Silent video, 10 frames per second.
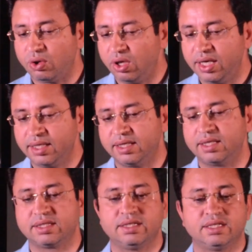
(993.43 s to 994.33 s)
oil in the
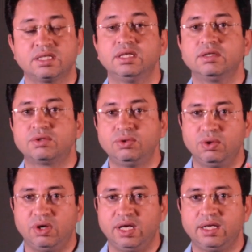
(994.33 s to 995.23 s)
earth crust, crude
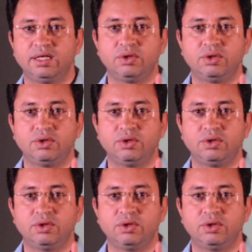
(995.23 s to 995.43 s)
oil,